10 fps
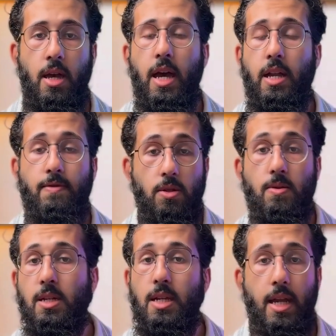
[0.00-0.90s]
And if you do
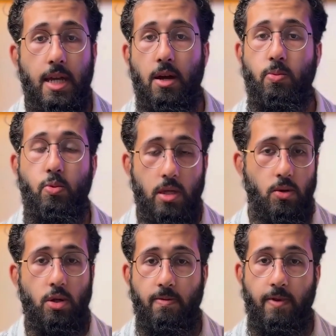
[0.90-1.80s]
need any help with your
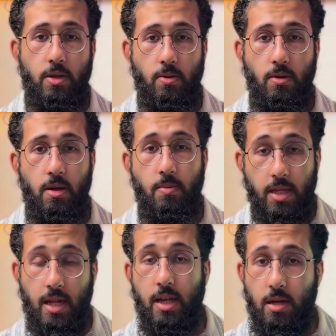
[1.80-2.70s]
Shopify store,
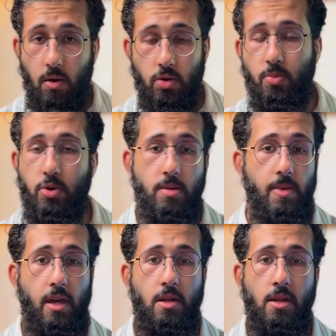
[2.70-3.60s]
particularly on your product
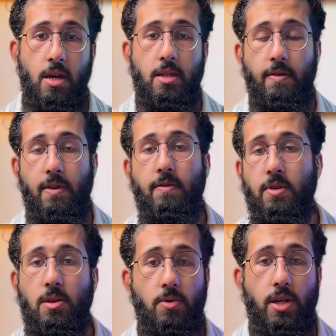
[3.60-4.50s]
page, then feel free
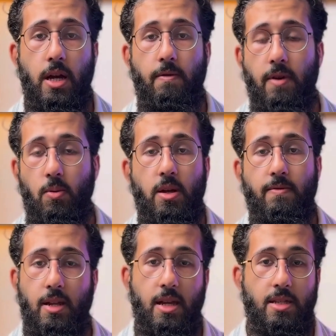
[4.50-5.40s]
to reach out via one of
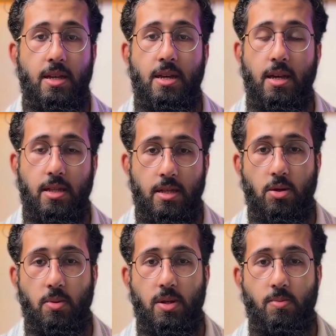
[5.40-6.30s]
the links in the
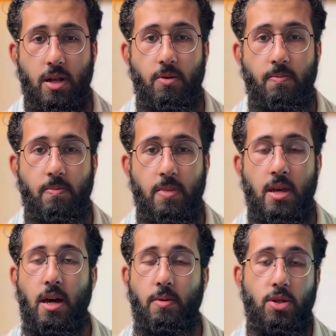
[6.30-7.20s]
description below.
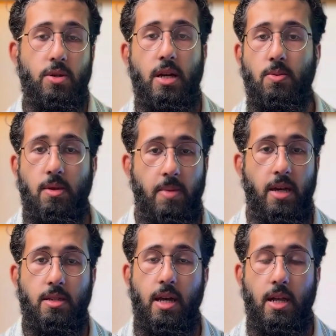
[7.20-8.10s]
I wish you guys all the
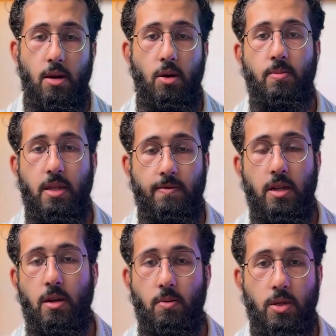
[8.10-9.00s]
best, and I hope this
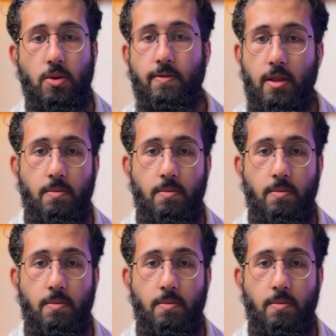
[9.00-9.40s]
video was useful.